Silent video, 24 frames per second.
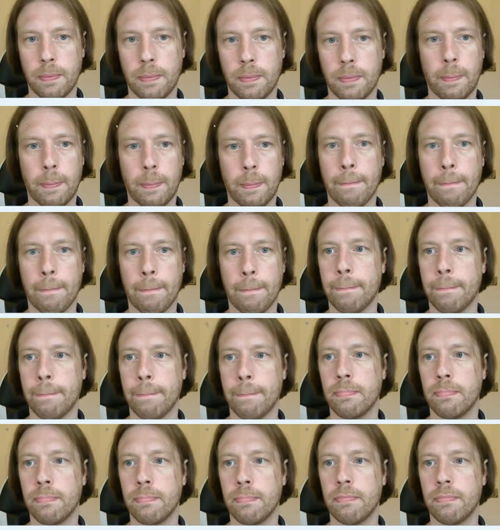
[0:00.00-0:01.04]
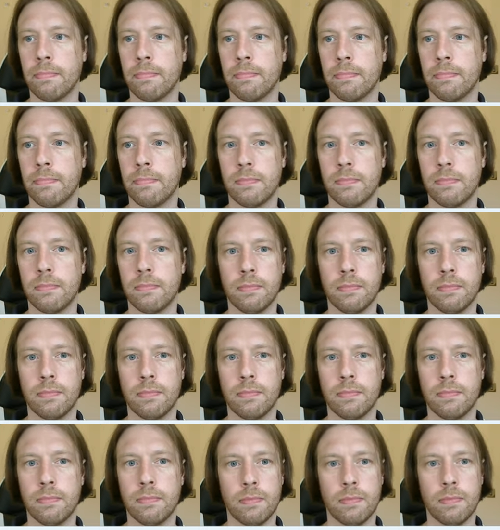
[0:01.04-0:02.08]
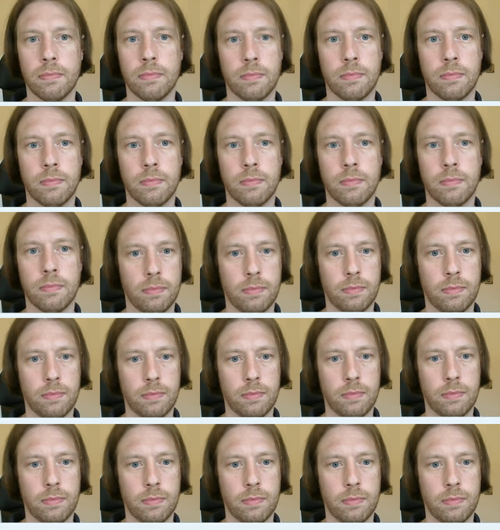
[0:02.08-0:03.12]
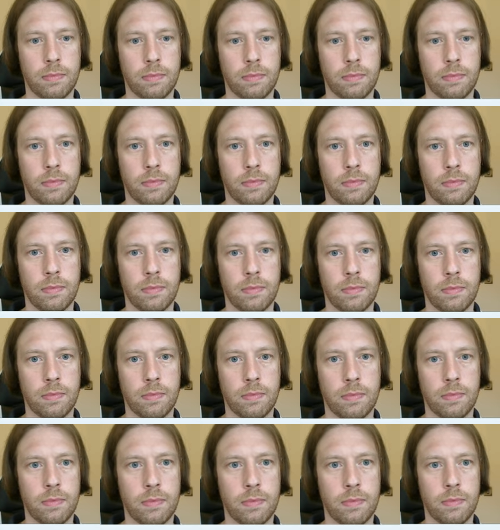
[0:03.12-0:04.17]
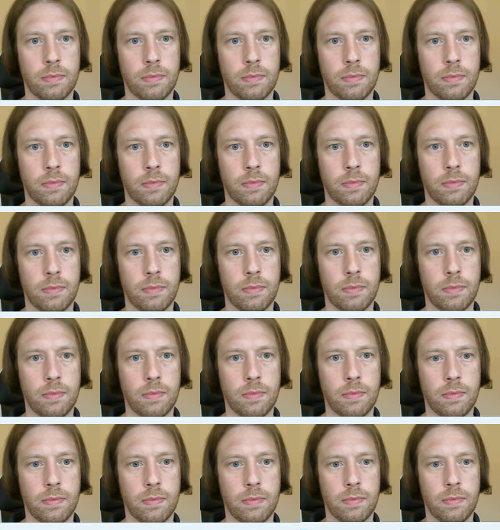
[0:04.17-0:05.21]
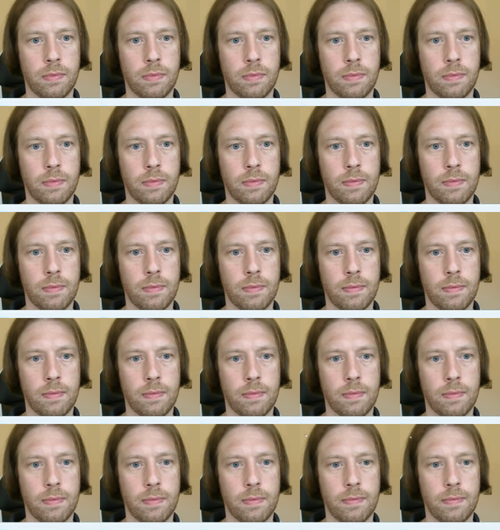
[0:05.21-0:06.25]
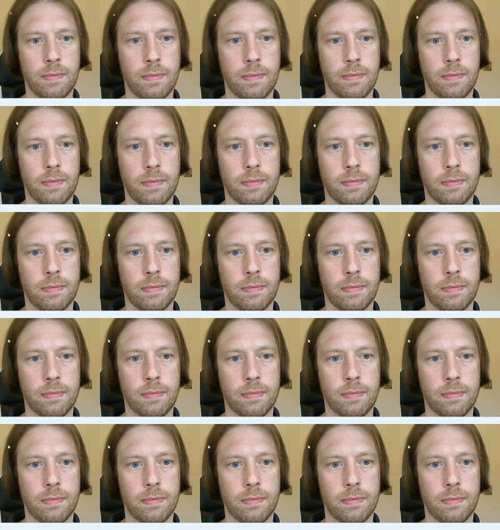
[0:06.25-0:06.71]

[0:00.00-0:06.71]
Nothing is said.